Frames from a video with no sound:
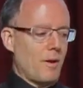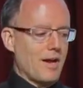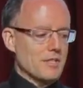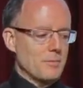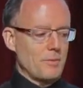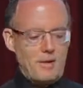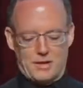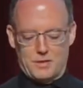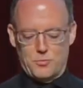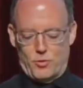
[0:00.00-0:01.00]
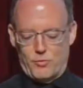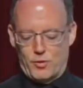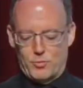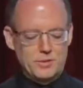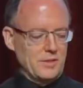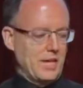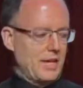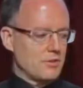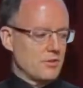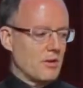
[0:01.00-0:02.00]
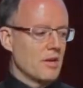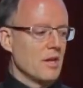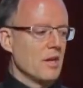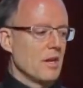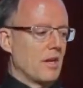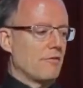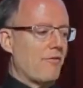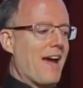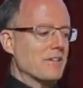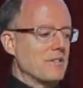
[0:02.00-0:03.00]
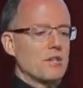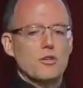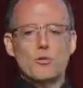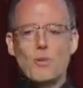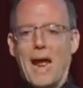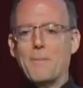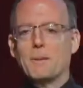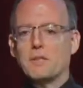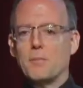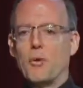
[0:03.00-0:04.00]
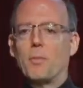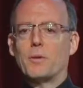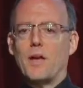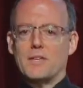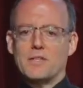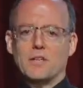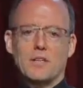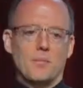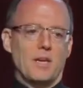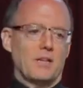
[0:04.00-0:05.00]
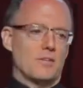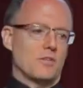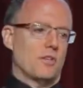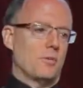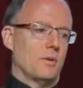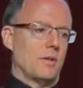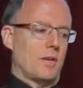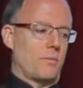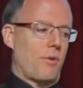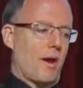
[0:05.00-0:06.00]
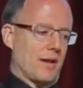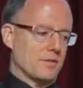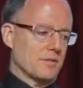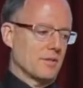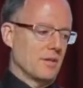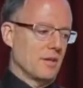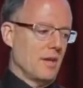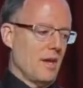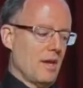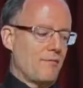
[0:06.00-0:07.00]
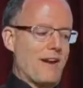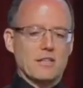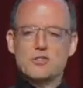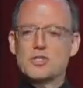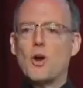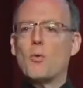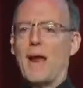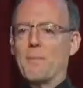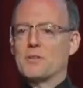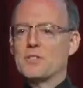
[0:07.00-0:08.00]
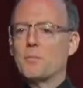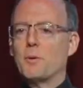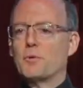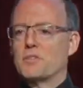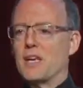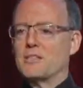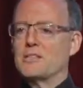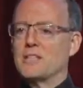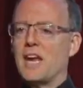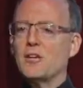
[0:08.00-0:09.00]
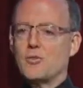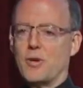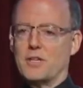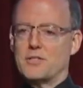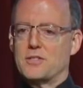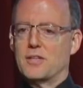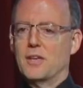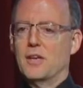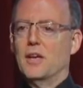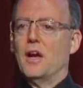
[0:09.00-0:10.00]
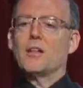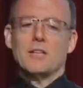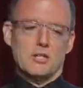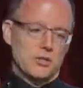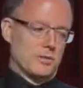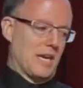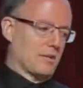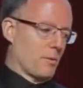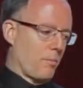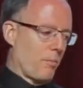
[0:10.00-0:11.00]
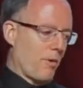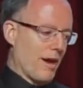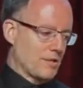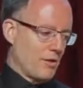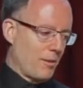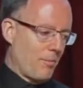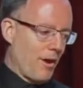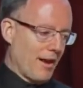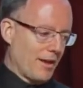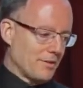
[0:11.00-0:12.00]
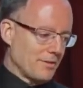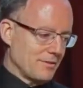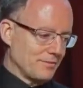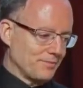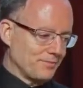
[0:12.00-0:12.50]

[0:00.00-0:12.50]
possibly make us more vulnerable to cancer. In fasting, you rapidly mobilize and eliminate these accumulated products. In fact, it's so rapid, some people say it's dangerous unless you take their proprietary products.